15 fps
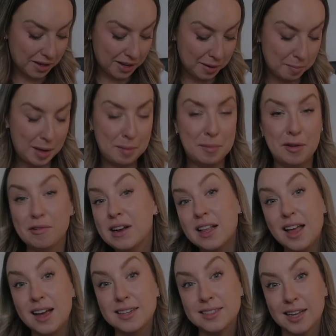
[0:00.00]
it made me
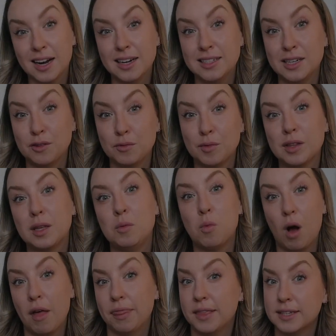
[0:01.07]
realize that I didn't really
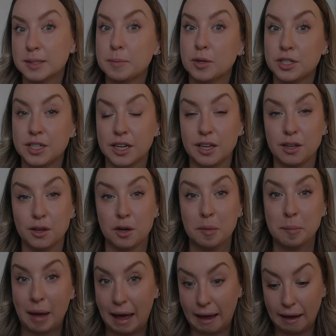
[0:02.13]
want this particular
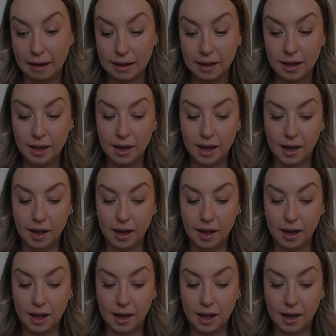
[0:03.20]
bag